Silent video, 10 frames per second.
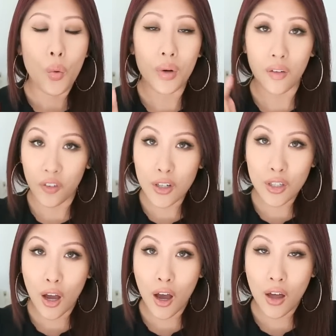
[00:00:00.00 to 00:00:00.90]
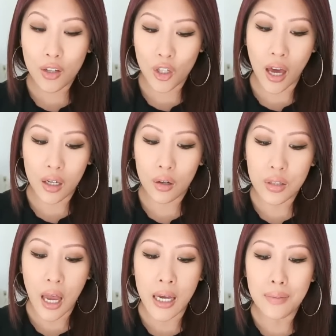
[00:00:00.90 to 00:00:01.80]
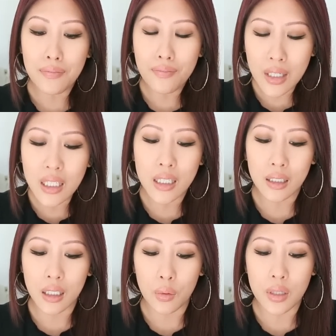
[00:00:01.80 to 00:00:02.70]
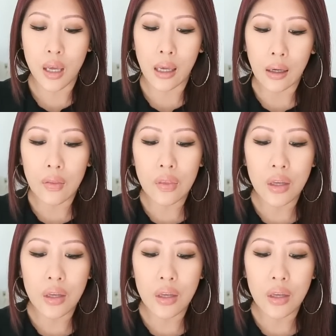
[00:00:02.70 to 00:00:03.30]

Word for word: When I first saw the shadows, I immediately was like,